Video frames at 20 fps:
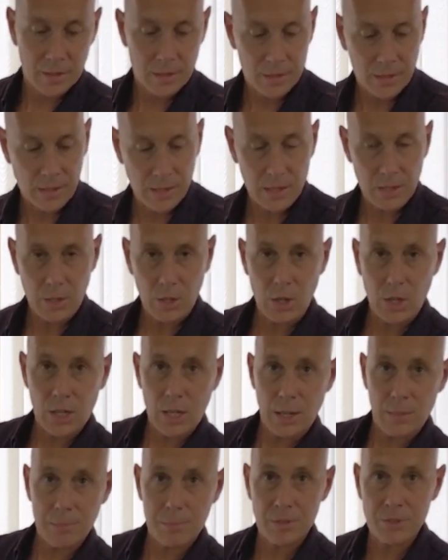Now a lot of
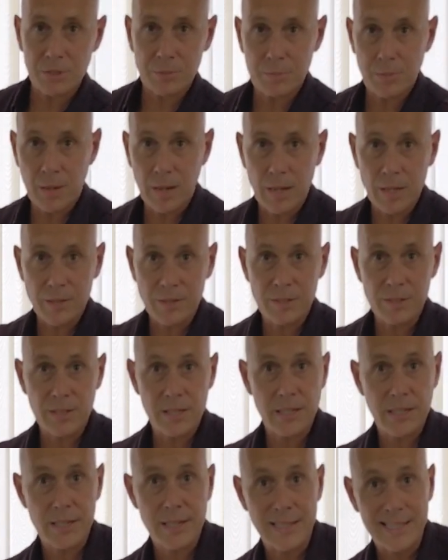lumbar spines
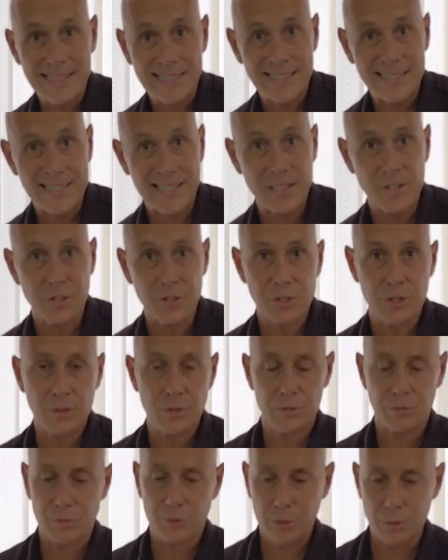need extension
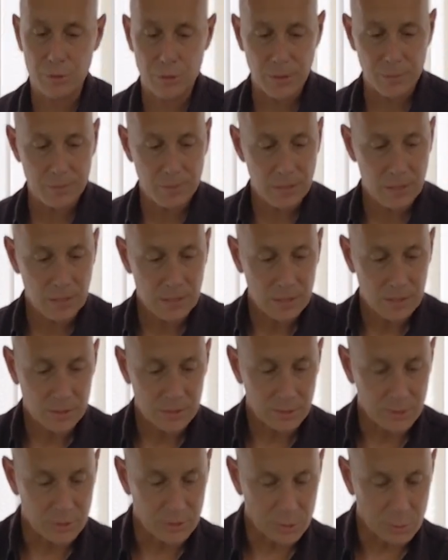through them,
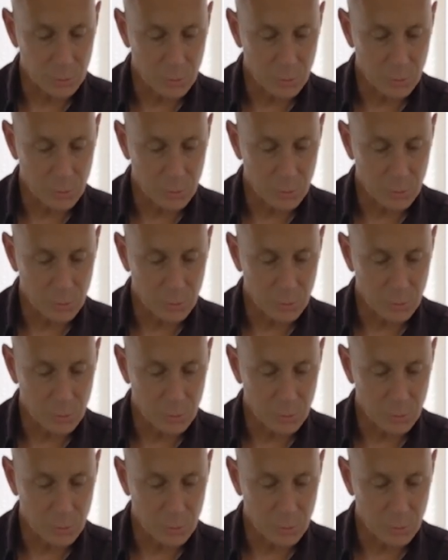so we're just